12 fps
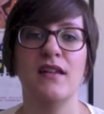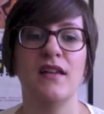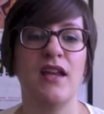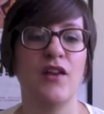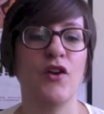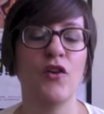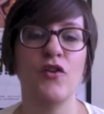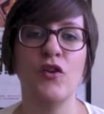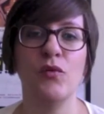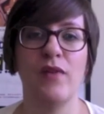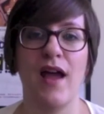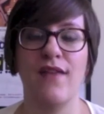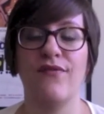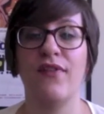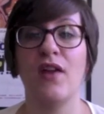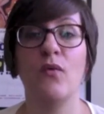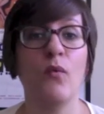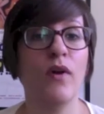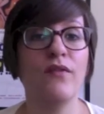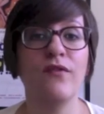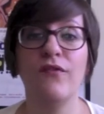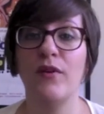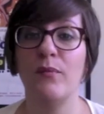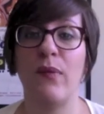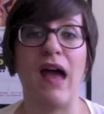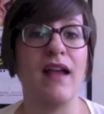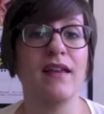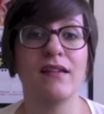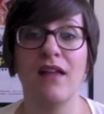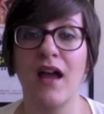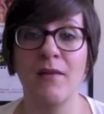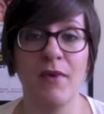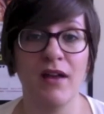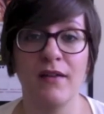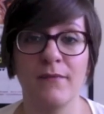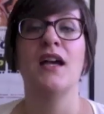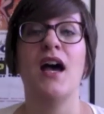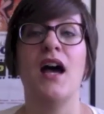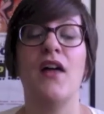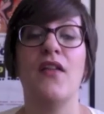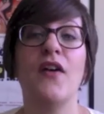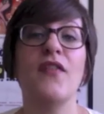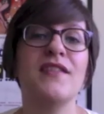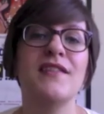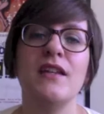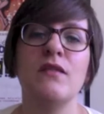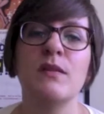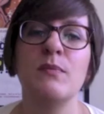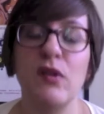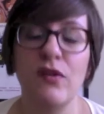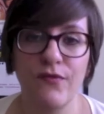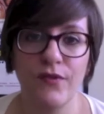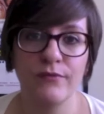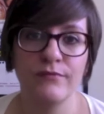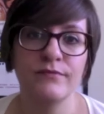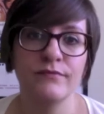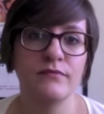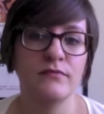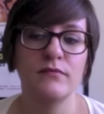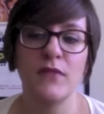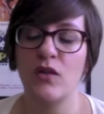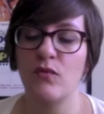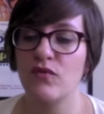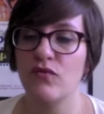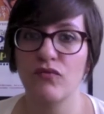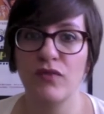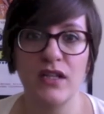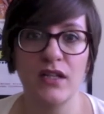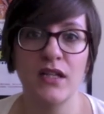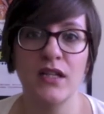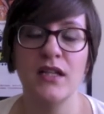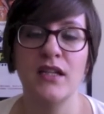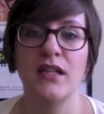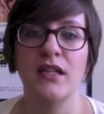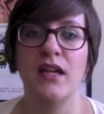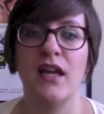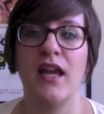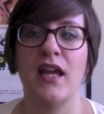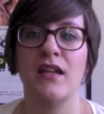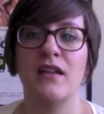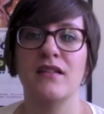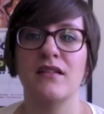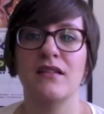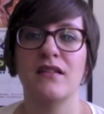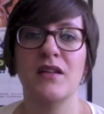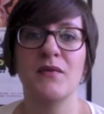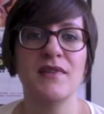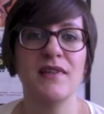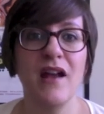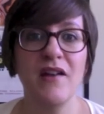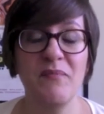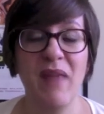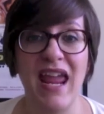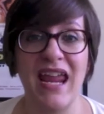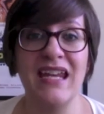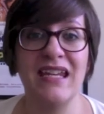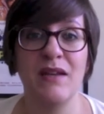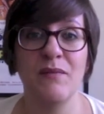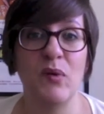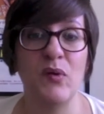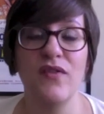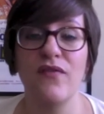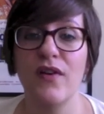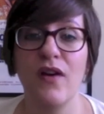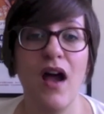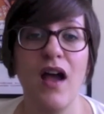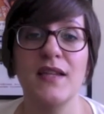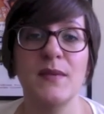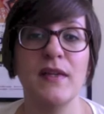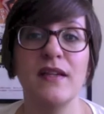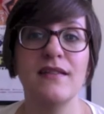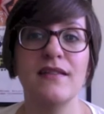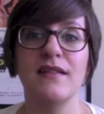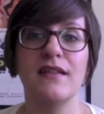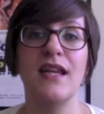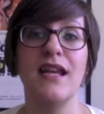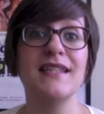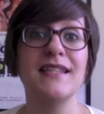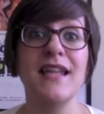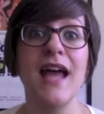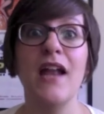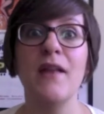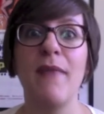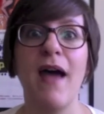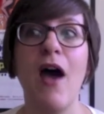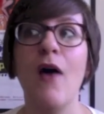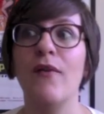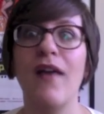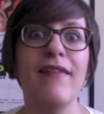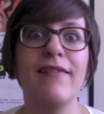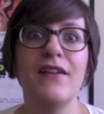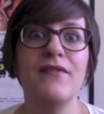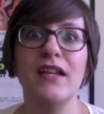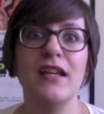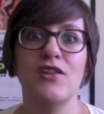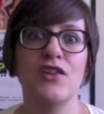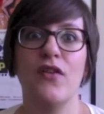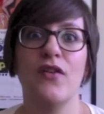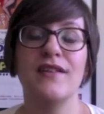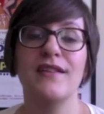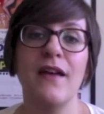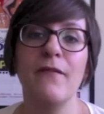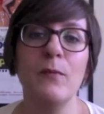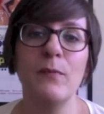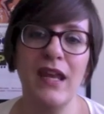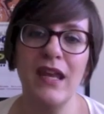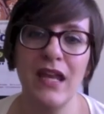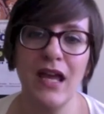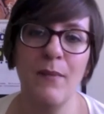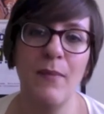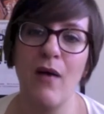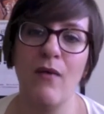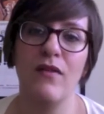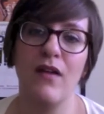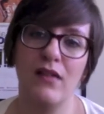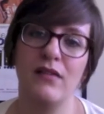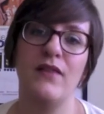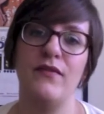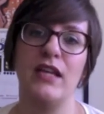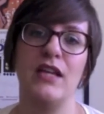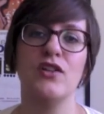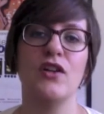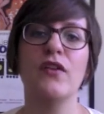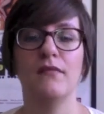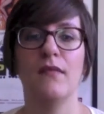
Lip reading: in her new life and one foot back in Lima. I thought the scene was beautiful, and it was real, and there was a lot of pain in both of their eyes because it's not about not loving each other. It's never been about not loving each other.